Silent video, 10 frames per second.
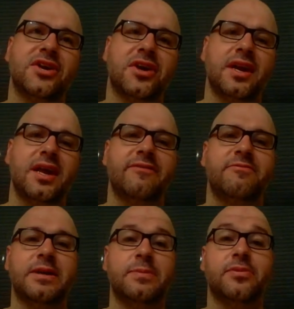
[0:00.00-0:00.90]
you're going to
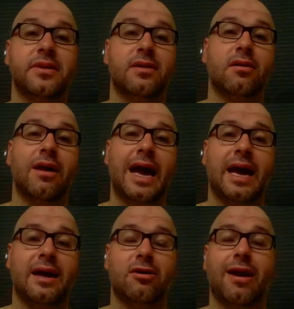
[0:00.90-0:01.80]
have people that
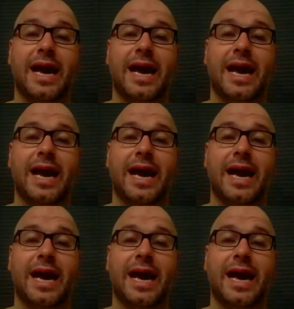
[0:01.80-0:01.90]
are